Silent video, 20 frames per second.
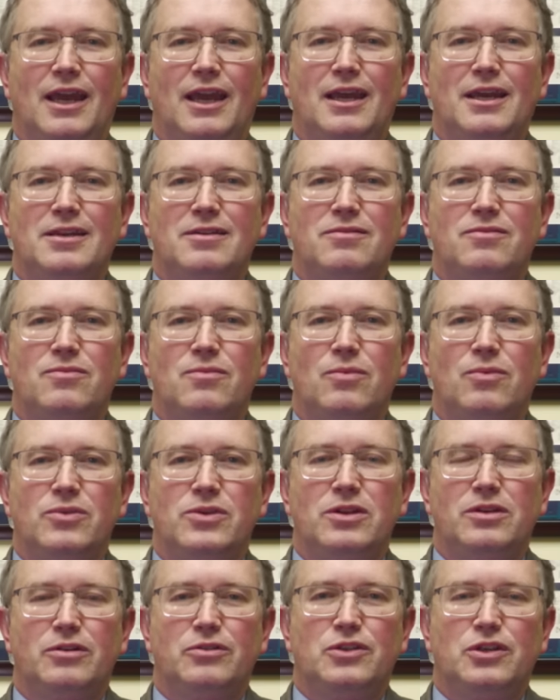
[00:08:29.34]
And,
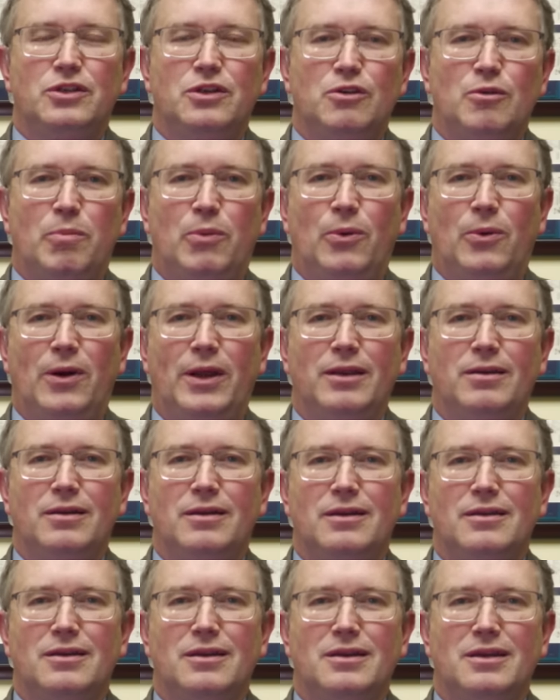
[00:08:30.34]
you know, to your point,
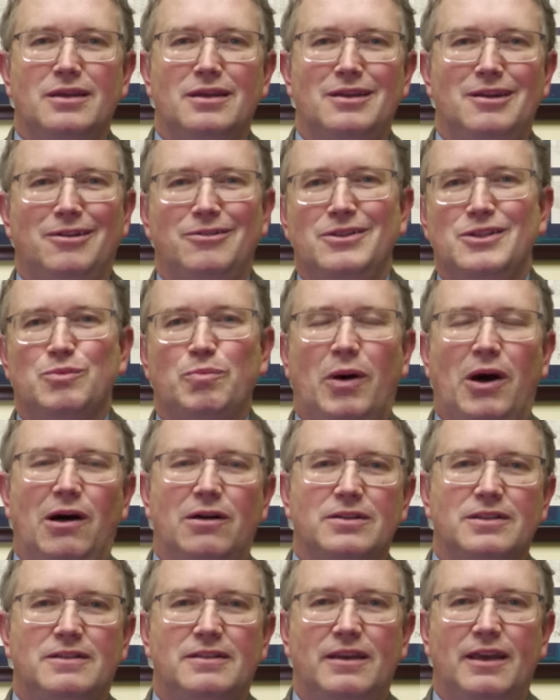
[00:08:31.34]
you know, it's
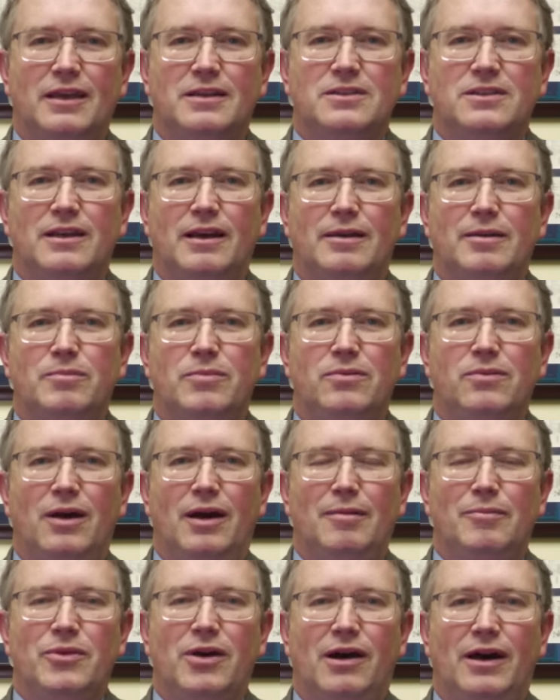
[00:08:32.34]
politics. I'm
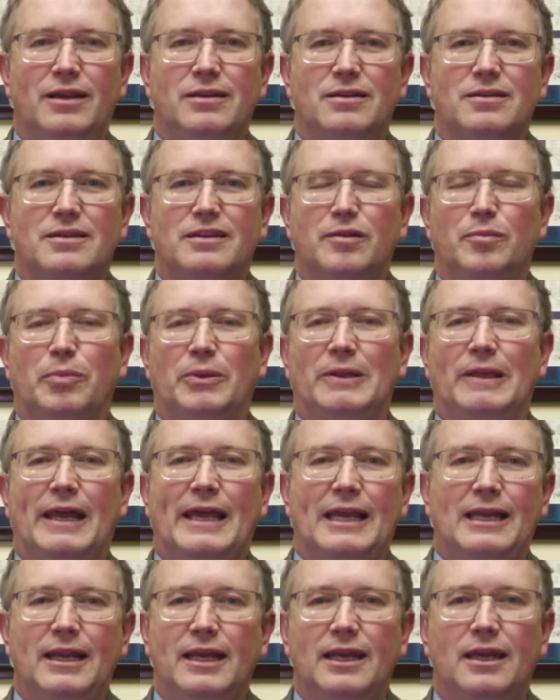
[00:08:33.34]
not
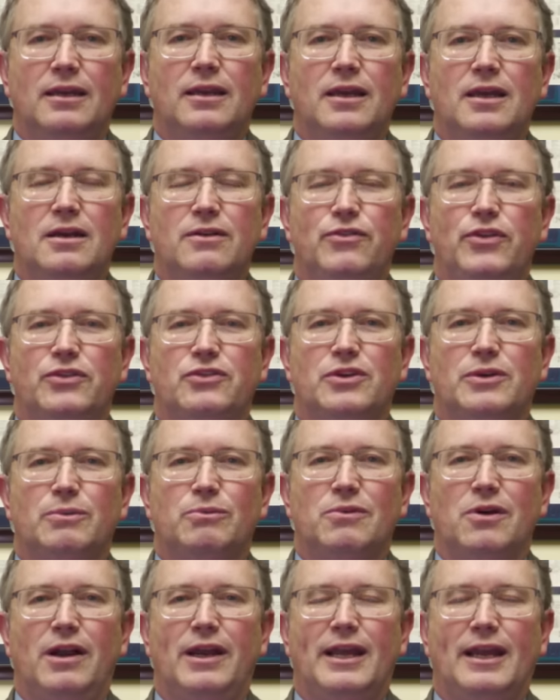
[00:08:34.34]
complaining that
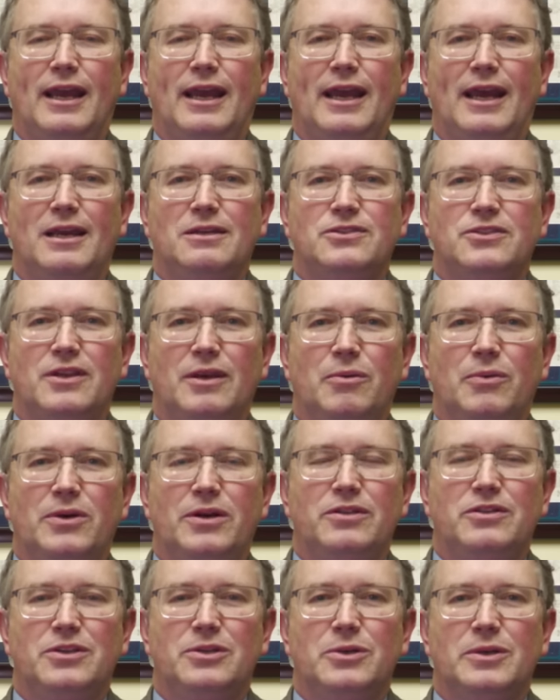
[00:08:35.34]
they're running ads. They
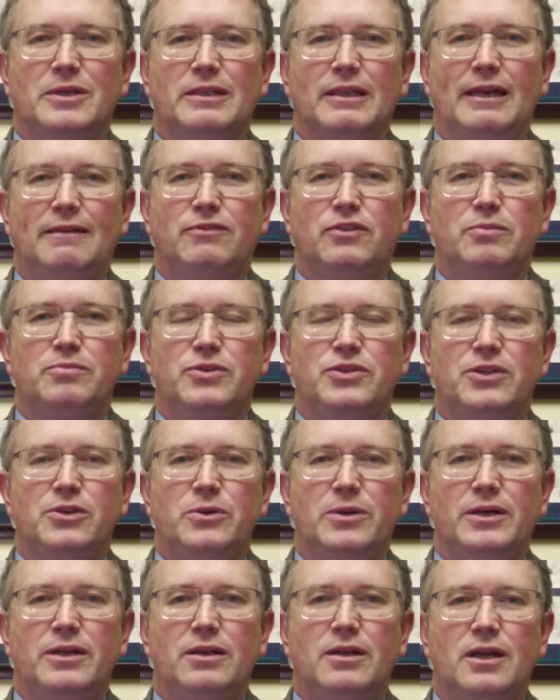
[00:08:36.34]
want to do it, let them
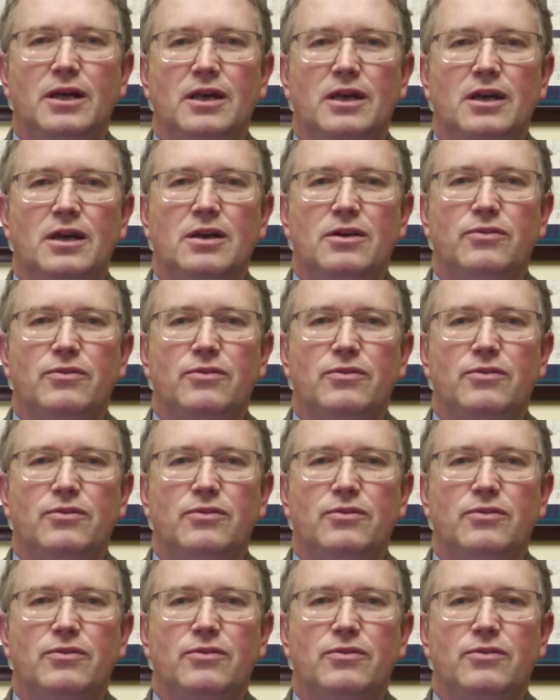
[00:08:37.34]
do it.